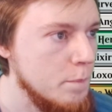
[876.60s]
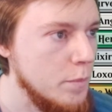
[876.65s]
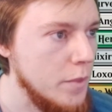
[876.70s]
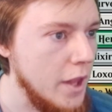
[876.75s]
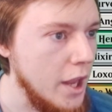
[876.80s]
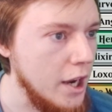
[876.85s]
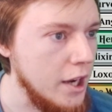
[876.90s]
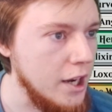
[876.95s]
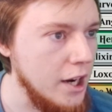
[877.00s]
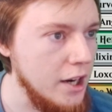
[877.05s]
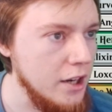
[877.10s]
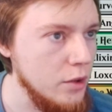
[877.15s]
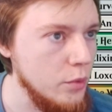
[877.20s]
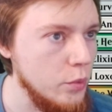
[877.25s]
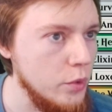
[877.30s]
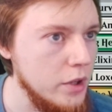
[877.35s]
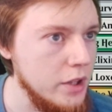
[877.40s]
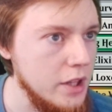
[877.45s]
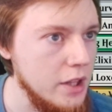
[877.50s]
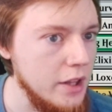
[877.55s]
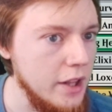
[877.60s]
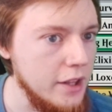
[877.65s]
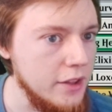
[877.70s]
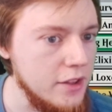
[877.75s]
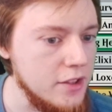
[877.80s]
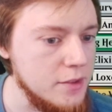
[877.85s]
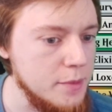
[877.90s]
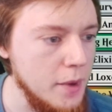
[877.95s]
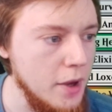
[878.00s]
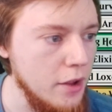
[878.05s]
I kind of really like
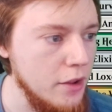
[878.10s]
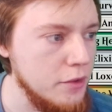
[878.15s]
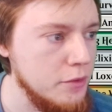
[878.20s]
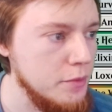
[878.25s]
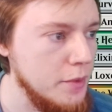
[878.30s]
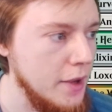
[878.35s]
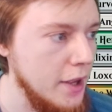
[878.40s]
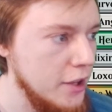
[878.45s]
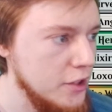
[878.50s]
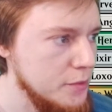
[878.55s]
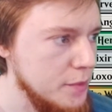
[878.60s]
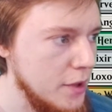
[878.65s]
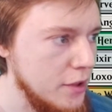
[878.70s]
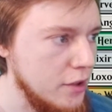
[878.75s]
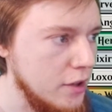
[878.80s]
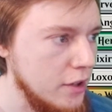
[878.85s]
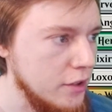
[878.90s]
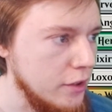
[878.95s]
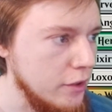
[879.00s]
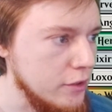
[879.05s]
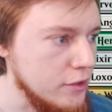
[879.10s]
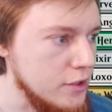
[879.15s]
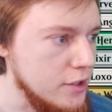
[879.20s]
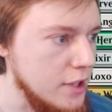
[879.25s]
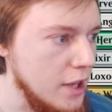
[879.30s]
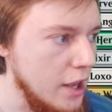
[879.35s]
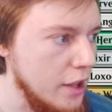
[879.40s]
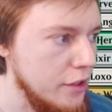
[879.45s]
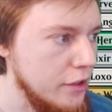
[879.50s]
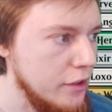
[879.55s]
this Elspeth Conquers Death